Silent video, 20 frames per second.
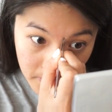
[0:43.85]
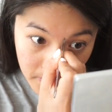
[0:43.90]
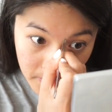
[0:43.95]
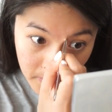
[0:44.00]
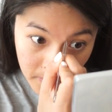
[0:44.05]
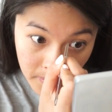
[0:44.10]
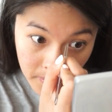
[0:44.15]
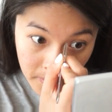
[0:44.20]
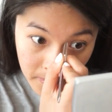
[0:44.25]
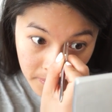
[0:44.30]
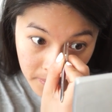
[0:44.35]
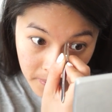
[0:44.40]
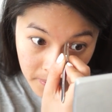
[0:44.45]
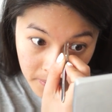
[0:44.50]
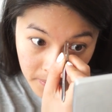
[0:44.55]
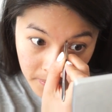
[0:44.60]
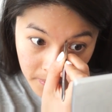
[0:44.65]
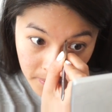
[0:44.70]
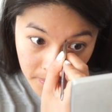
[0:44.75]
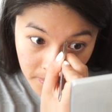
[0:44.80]
just
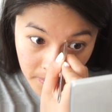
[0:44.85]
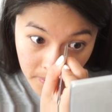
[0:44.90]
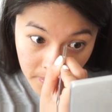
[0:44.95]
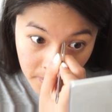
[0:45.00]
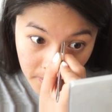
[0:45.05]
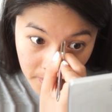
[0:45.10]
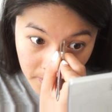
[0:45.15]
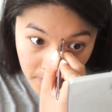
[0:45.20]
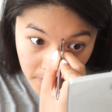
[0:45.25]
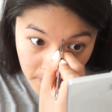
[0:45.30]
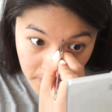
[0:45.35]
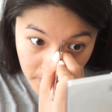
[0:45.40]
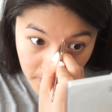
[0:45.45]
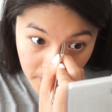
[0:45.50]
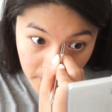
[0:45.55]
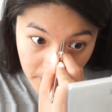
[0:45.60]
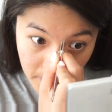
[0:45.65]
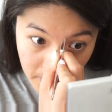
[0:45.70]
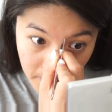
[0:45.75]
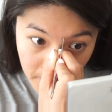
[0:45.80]
remove all of the
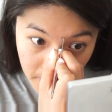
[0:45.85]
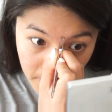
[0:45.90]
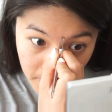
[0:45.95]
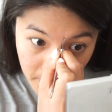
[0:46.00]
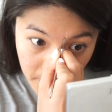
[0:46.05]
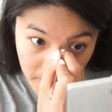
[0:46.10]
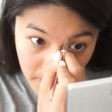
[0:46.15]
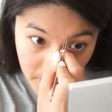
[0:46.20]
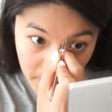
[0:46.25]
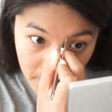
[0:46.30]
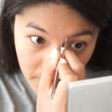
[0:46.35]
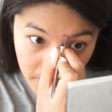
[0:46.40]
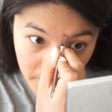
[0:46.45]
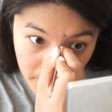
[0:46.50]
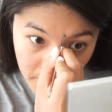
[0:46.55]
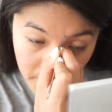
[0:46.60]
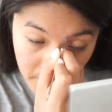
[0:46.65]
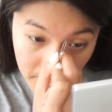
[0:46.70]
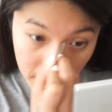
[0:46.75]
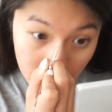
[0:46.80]
stray hairs in between my
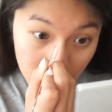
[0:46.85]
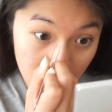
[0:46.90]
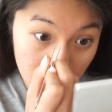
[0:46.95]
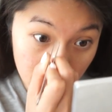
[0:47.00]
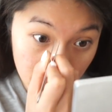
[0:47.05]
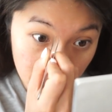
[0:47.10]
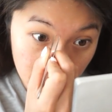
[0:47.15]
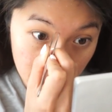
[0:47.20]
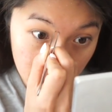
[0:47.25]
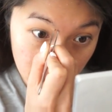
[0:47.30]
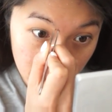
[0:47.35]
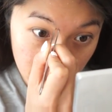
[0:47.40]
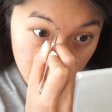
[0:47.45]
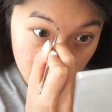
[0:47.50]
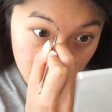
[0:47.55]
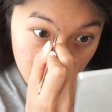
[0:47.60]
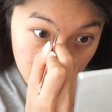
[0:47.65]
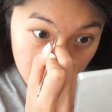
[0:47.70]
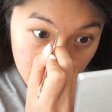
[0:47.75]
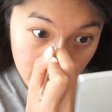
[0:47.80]
eyebrows because I
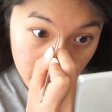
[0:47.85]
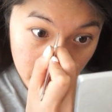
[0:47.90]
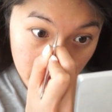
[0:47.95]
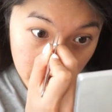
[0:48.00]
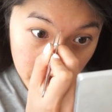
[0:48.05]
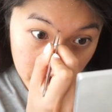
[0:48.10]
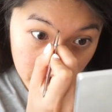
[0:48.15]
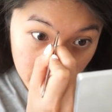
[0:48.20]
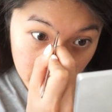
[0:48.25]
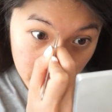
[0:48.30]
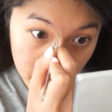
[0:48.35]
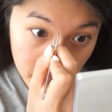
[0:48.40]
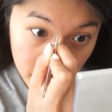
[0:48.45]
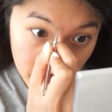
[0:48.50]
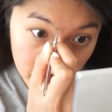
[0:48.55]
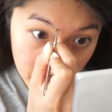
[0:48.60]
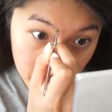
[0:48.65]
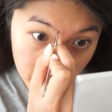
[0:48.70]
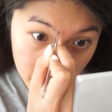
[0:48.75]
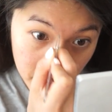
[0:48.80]
don't want to look like I
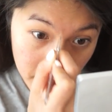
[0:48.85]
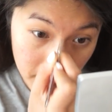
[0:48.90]
have a